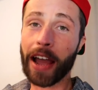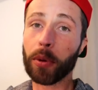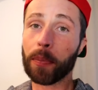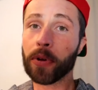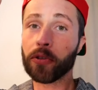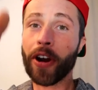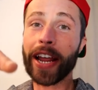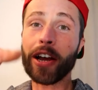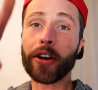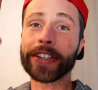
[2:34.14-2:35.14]
I will put
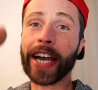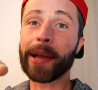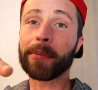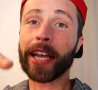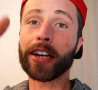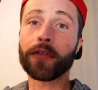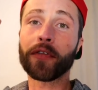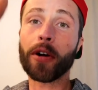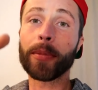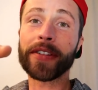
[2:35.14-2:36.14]
right now a timeline
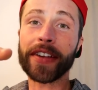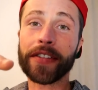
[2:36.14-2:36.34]
from his